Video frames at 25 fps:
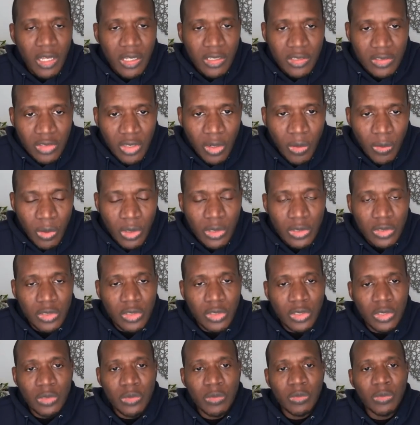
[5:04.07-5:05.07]
someone
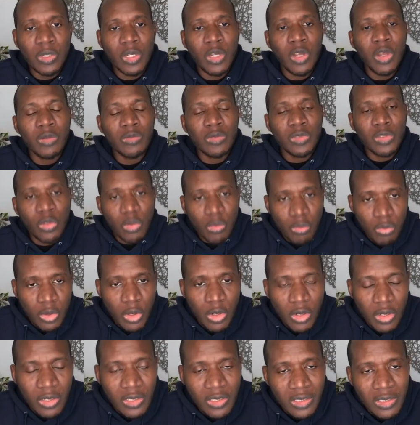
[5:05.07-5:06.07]
to become so
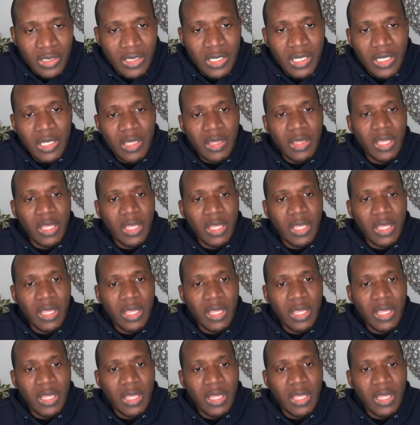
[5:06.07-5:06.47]
broken